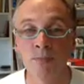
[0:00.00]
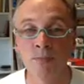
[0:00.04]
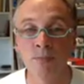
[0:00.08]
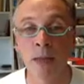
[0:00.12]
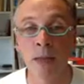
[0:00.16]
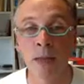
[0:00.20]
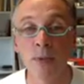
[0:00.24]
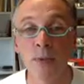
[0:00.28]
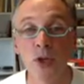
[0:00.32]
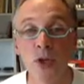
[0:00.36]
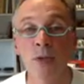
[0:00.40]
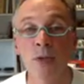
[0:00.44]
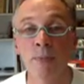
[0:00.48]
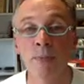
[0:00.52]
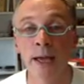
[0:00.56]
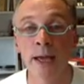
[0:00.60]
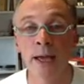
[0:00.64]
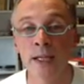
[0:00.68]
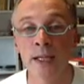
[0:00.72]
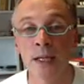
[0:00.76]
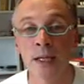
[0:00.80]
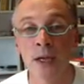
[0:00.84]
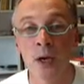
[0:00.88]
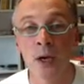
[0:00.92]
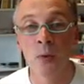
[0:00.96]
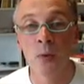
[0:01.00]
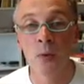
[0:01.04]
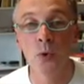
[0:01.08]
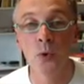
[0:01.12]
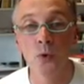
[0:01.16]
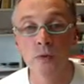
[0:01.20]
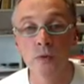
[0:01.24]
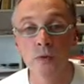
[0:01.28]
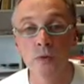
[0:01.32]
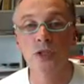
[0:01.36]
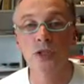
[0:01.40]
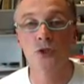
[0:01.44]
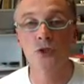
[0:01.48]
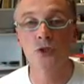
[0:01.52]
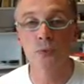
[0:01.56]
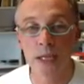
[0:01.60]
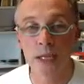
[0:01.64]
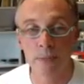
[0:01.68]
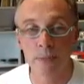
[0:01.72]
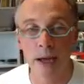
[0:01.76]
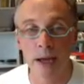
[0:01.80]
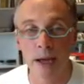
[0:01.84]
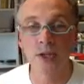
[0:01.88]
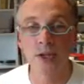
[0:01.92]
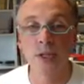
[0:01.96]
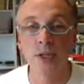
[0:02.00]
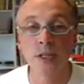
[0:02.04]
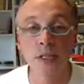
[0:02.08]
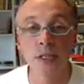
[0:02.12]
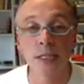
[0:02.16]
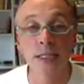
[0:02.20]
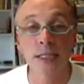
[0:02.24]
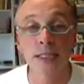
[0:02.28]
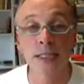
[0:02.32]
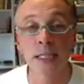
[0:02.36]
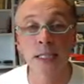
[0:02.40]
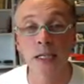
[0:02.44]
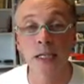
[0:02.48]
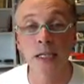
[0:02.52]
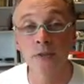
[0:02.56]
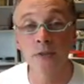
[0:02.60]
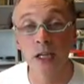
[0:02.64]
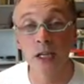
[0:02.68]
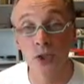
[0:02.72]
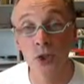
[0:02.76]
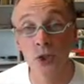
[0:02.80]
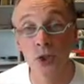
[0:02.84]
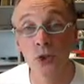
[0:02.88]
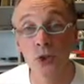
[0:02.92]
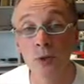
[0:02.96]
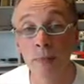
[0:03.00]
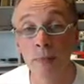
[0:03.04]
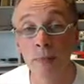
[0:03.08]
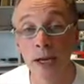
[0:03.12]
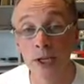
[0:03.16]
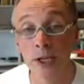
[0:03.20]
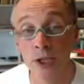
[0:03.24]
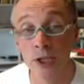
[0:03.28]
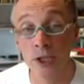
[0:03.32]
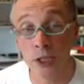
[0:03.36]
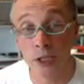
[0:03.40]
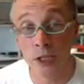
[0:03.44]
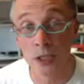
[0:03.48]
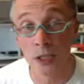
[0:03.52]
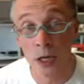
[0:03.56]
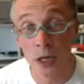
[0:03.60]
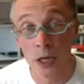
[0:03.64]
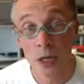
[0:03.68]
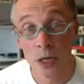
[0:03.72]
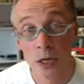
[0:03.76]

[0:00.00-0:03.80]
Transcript: Maybe you could make it move in 3 dimensions instead of just 2 dimensions.